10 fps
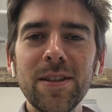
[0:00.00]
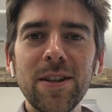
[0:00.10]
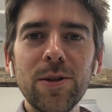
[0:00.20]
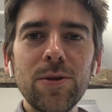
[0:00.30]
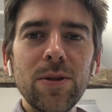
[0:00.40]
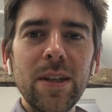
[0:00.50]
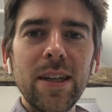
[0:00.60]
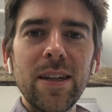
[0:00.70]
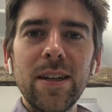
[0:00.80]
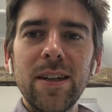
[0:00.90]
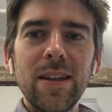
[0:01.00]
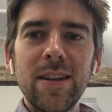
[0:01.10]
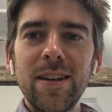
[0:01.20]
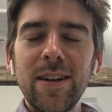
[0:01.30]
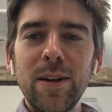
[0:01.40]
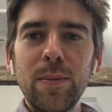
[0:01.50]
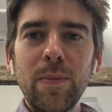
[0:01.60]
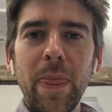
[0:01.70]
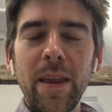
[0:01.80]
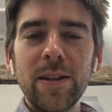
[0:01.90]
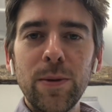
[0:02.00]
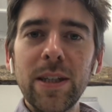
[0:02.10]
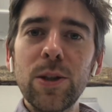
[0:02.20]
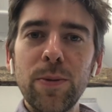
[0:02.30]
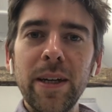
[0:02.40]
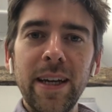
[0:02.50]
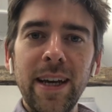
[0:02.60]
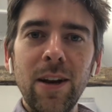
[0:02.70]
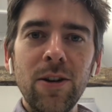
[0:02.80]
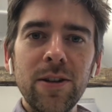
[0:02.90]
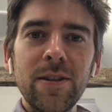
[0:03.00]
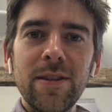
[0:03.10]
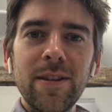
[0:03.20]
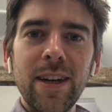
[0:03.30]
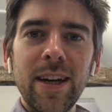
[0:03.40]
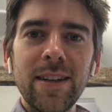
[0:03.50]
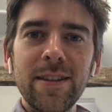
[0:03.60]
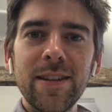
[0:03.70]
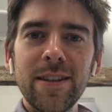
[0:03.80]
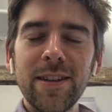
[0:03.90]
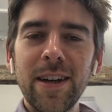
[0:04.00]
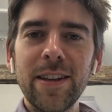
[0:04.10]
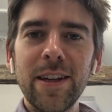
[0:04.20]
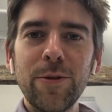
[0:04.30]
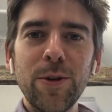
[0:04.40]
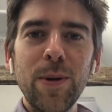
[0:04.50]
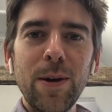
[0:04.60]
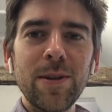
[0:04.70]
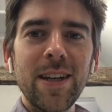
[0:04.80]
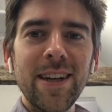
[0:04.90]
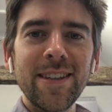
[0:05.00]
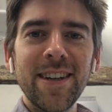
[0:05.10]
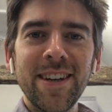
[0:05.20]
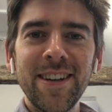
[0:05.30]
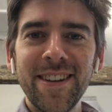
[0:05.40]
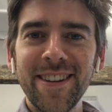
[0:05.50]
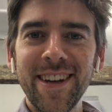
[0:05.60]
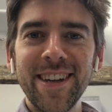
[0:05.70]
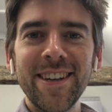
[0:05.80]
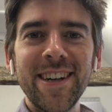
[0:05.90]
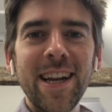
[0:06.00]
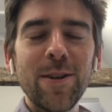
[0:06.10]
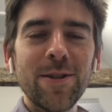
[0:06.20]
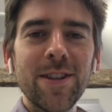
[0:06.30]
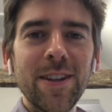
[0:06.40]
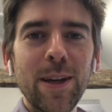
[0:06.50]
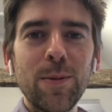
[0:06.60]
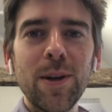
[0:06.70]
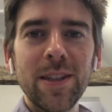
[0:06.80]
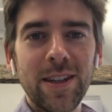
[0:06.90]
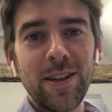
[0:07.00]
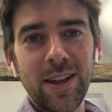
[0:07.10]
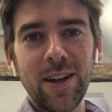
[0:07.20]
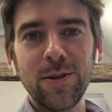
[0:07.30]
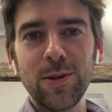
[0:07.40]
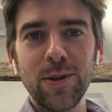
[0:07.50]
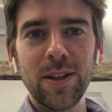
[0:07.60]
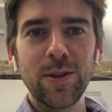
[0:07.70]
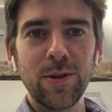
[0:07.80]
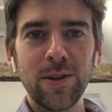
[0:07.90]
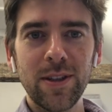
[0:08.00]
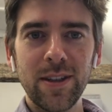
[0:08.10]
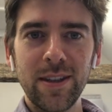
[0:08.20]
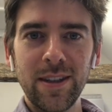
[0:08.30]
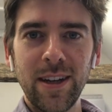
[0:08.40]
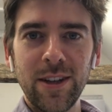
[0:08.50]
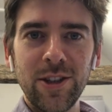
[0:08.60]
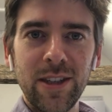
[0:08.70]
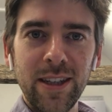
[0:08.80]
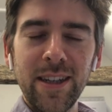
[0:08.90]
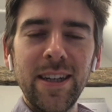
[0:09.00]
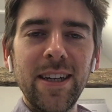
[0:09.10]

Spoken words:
So I did tweet Elon, and then a few hours later they announced that they weren't going to close all the stores, actually.